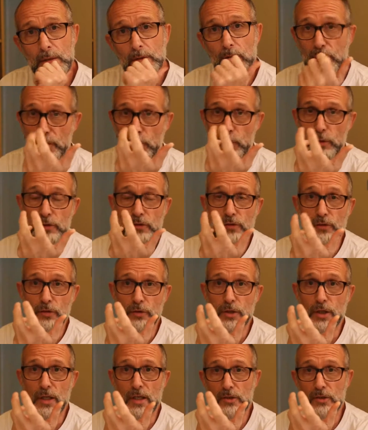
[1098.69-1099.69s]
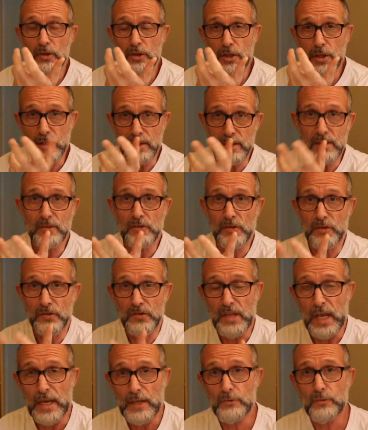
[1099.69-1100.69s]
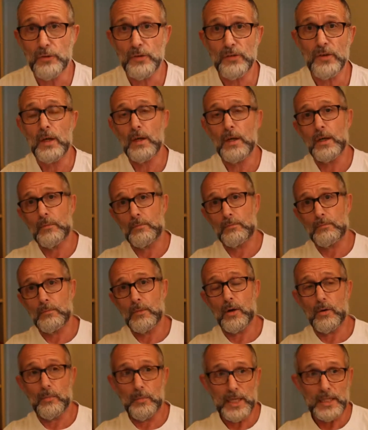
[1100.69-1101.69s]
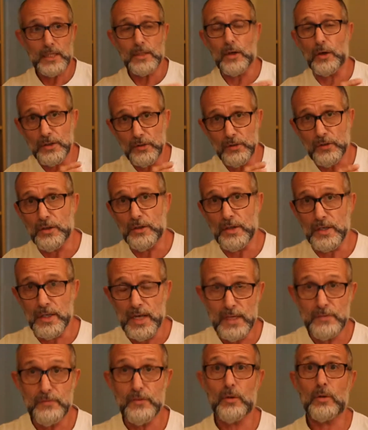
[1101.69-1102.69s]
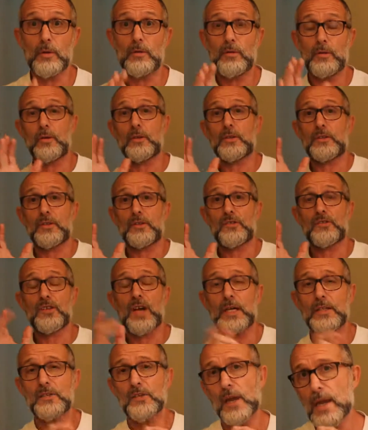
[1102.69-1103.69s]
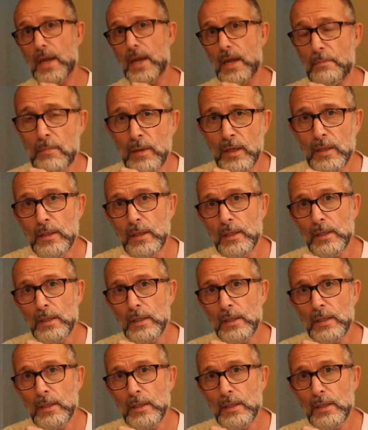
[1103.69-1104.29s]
Thoughts such as, shit, this is dangerous. Oh my God, he's got a knife. Or look at the size of him.